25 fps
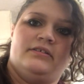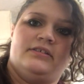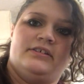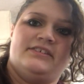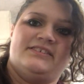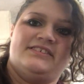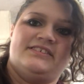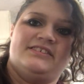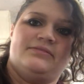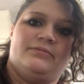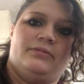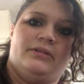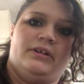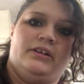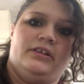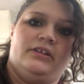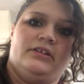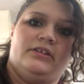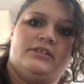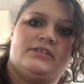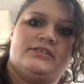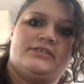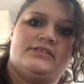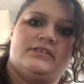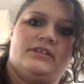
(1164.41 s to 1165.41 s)
This is what it
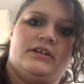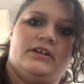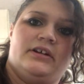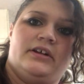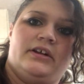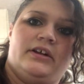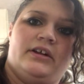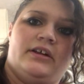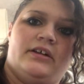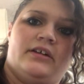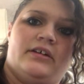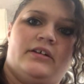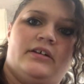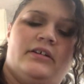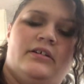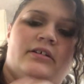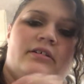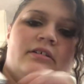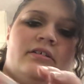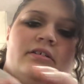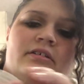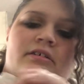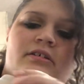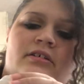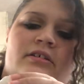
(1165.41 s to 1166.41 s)
looks like.
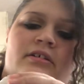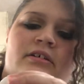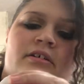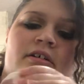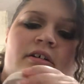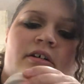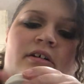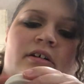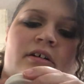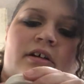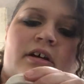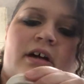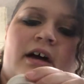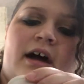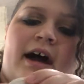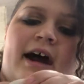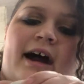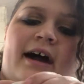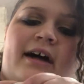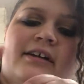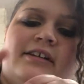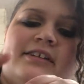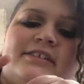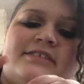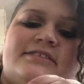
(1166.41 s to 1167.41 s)
I
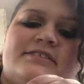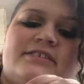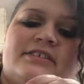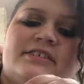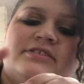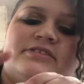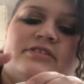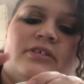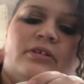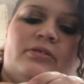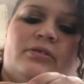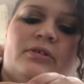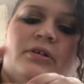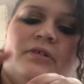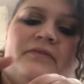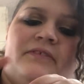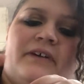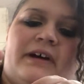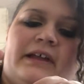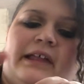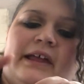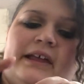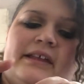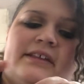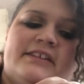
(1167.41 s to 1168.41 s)
honestly don't know if
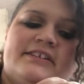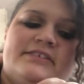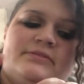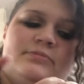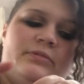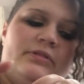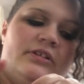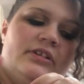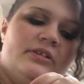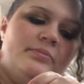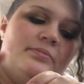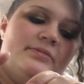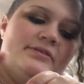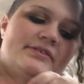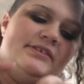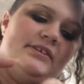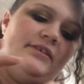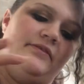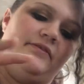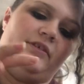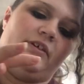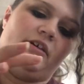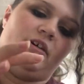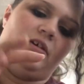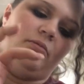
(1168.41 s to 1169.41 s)
I like this one or the
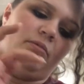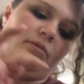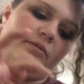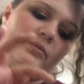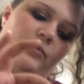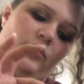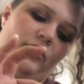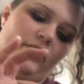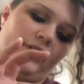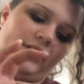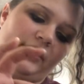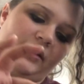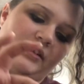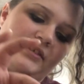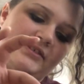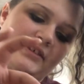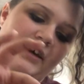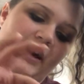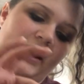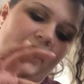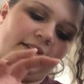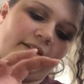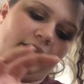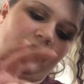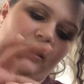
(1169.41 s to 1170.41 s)
Pacifica one more because
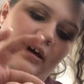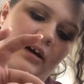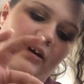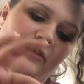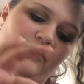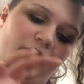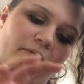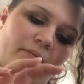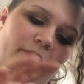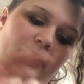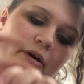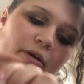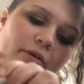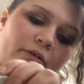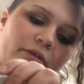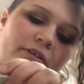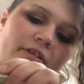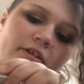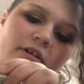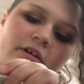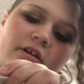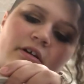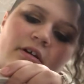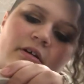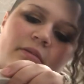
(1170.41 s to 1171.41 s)
I love both.
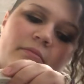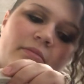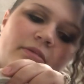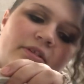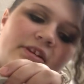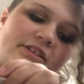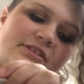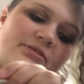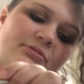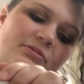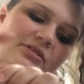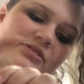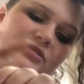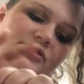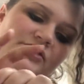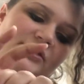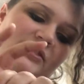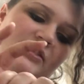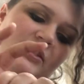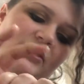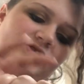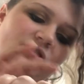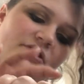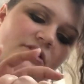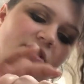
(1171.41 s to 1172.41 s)
But this one is just
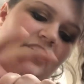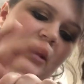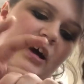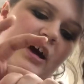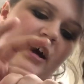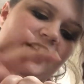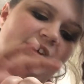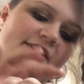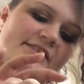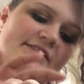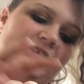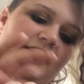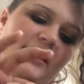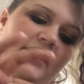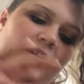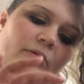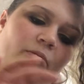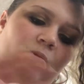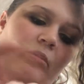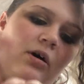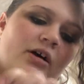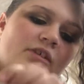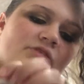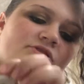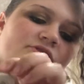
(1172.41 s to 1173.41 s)
such a nice like
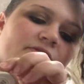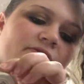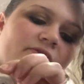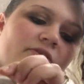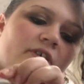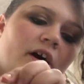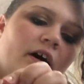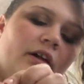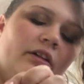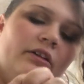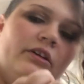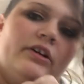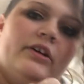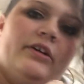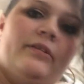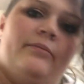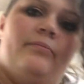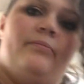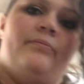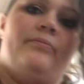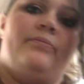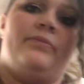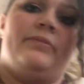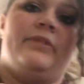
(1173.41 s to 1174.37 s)
wash of color.